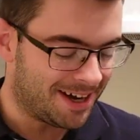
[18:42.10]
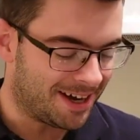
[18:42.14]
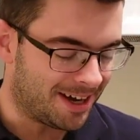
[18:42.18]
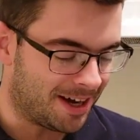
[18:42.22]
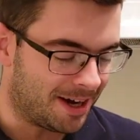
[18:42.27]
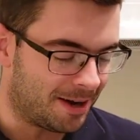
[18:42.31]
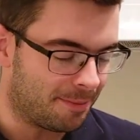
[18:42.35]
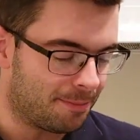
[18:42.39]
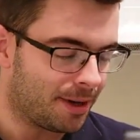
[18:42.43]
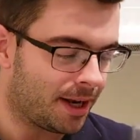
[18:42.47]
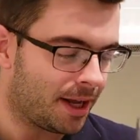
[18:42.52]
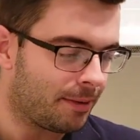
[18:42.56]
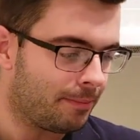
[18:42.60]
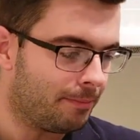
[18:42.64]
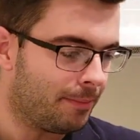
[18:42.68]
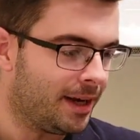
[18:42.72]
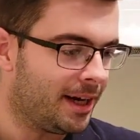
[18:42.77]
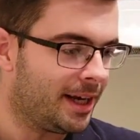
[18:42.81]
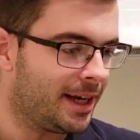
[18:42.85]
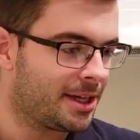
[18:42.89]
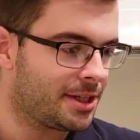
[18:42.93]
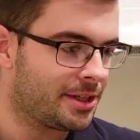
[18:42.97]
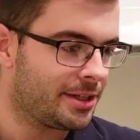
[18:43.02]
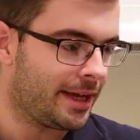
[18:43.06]
Um, but I
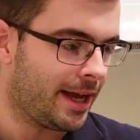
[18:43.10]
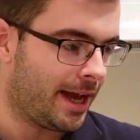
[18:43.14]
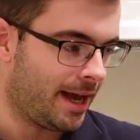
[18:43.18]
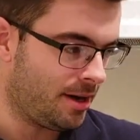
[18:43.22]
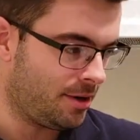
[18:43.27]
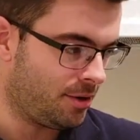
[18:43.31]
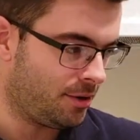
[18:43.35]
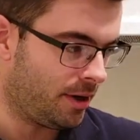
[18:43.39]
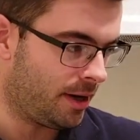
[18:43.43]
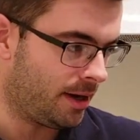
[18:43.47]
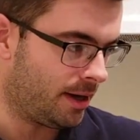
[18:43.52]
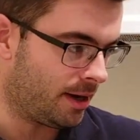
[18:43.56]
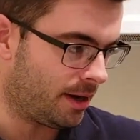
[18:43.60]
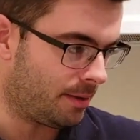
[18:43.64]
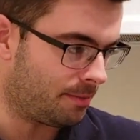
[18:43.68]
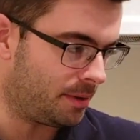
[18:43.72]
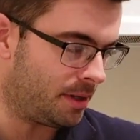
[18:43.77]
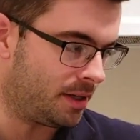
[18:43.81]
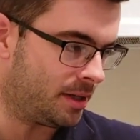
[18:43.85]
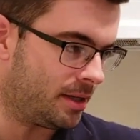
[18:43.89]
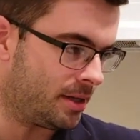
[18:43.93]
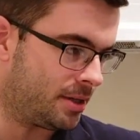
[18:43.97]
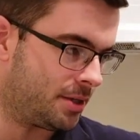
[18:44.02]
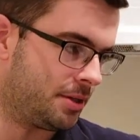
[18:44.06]
might actually add a dry
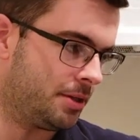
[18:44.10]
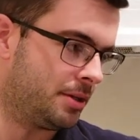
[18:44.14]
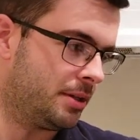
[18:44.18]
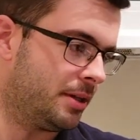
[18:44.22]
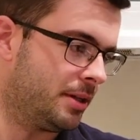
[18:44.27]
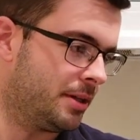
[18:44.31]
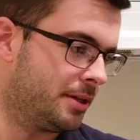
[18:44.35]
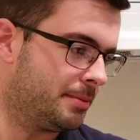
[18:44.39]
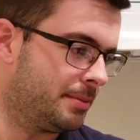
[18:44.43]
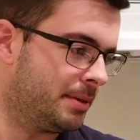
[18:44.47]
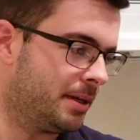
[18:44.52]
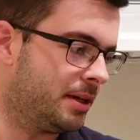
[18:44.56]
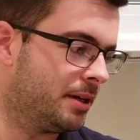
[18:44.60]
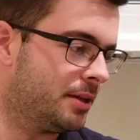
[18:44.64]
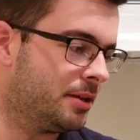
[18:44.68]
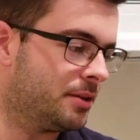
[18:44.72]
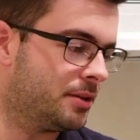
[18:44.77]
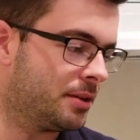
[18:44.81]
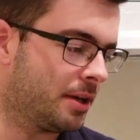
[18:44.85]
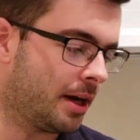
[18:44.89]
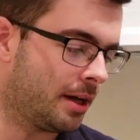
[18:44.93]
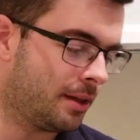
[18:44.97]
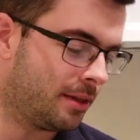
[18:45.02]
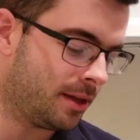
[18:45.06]
hopping addition to this
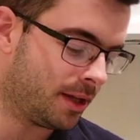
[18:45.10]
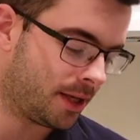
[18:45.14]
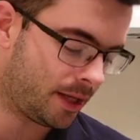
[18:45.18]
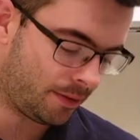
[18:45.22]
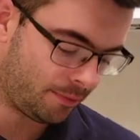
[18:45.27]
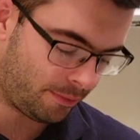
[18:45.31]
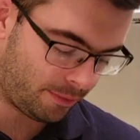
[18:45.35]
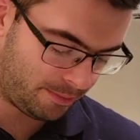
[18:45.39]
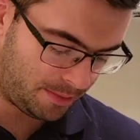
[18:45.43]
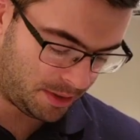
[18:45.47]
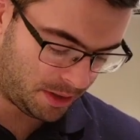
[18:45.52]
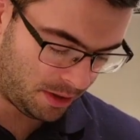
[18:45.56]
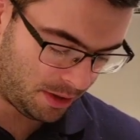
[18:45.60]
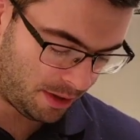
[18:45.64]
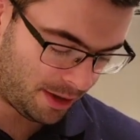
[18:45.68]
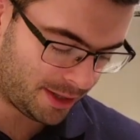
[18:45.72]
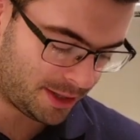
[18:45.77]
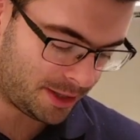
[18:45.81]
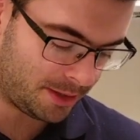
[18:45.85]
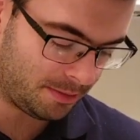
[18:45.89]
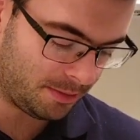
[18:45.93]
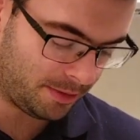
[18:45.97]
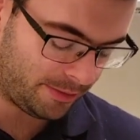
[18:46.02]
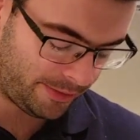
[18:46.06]
because I think it would be
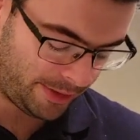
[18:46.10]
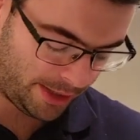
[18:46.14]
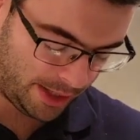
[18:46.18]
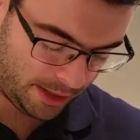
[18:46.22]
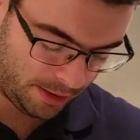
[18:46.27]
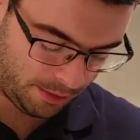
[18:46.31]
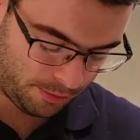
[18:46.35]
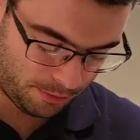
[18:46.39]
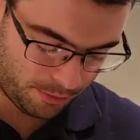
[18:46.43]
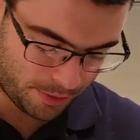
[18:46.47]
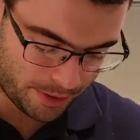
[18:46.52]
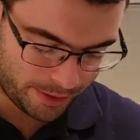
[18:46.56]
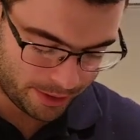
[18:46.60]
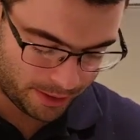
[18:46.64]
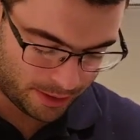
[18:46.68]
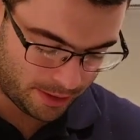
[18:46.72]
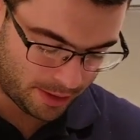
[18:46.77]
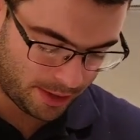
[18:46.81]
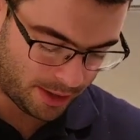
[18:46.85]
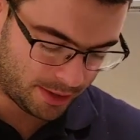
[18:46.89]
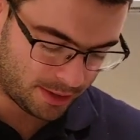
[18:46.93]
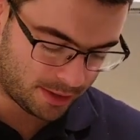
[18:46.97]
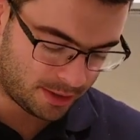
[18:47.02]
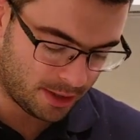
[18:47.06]
awesome if I had a really
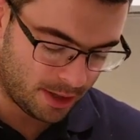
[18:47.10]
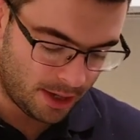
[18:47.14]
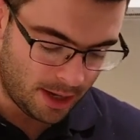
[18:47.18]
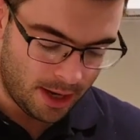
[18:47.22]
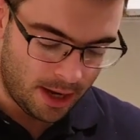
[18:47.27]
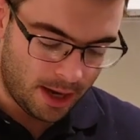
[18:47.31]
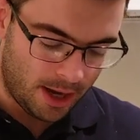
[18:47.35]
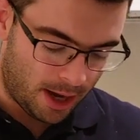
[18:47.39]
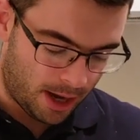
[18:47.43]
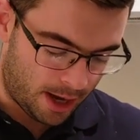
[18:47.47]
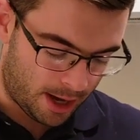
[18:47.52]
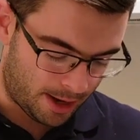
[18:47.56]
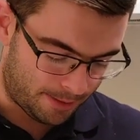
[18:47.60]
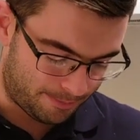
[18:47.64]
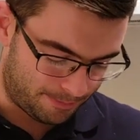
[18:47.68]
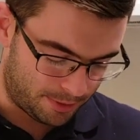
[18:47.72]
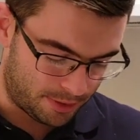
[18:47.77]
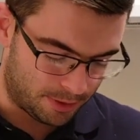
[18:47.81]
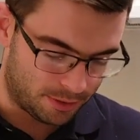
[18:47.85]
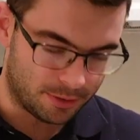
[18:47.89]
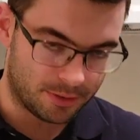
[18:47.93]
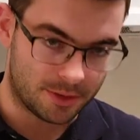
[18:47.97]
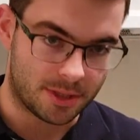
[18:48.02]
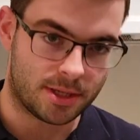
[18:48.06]
nice hop
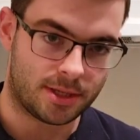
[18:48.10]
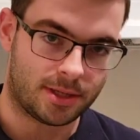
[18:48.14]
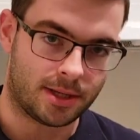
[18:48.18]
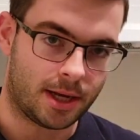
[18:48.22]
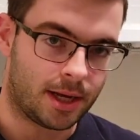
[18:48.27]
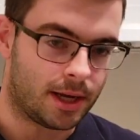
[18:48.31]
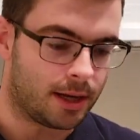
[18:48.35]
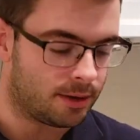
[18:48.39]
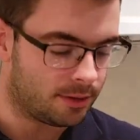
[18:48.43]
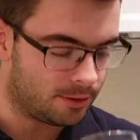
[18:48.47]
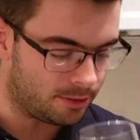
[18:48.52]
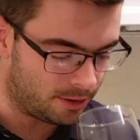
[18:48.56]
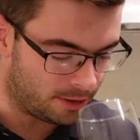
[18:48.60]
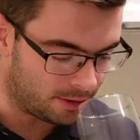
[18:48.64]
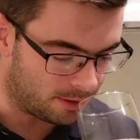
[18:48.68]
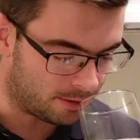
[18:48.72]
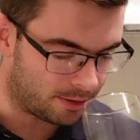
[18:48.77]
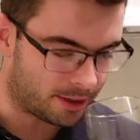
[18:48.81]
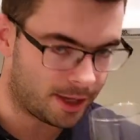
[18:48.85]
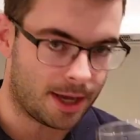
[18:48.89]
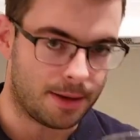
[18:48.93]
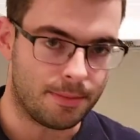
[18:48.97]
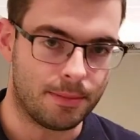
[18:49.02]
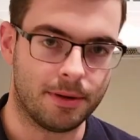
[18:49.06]
nose as I, you know,
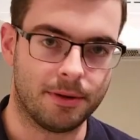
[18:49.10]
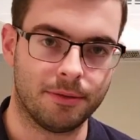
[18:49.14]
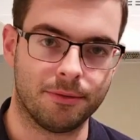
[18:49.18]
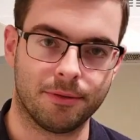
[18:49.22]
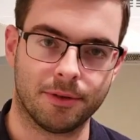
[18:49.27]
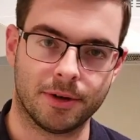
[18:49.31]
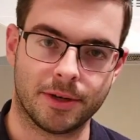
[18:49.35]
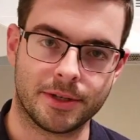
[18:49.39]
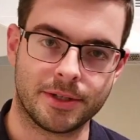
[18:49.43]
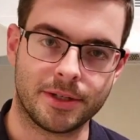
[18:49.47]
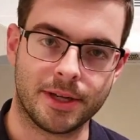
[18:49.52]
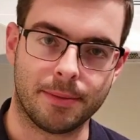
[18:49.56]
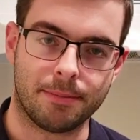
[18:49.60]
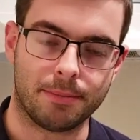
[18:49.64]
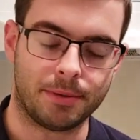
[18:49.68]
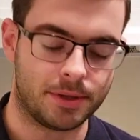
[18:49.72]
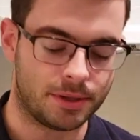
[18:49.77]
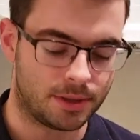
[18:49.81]
came in for a sip.